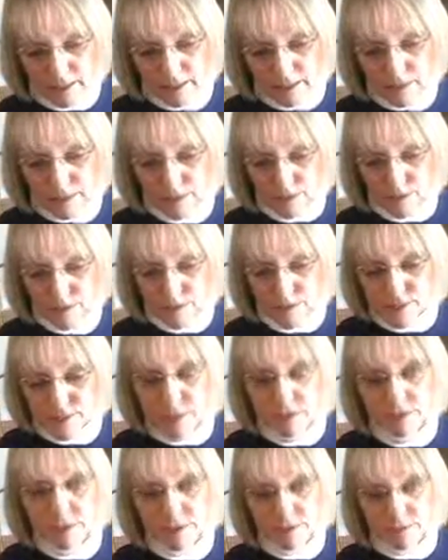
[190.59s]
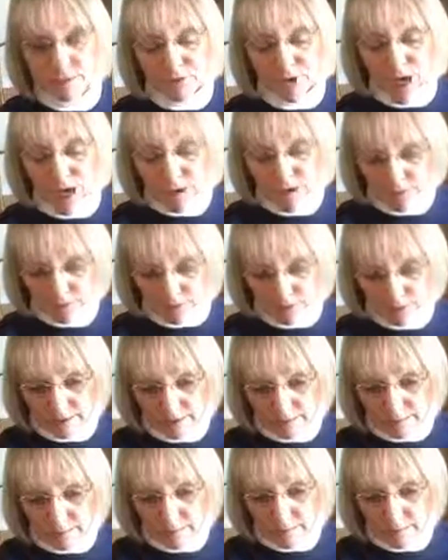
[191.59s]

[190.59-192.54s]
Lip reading: include some of the following.